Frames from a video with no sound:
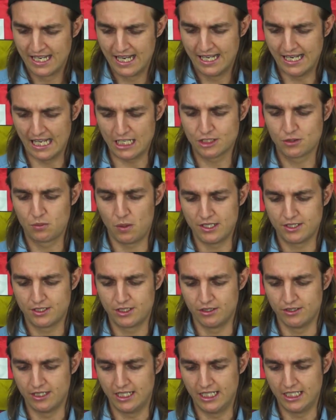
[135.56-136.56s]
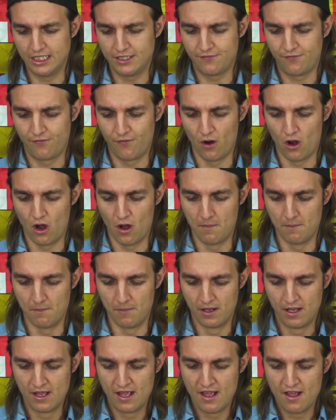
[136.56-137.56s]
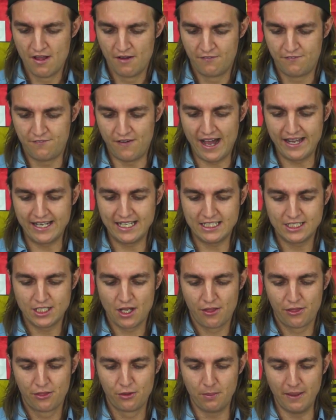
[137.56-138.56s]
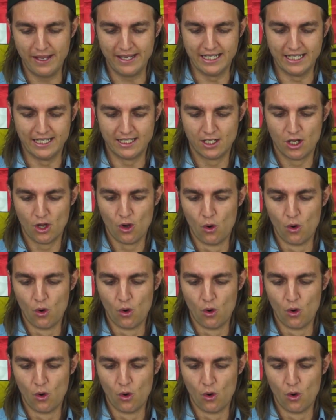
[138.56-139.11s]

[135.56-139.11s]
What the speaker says: Next question is from Faris Zuberi.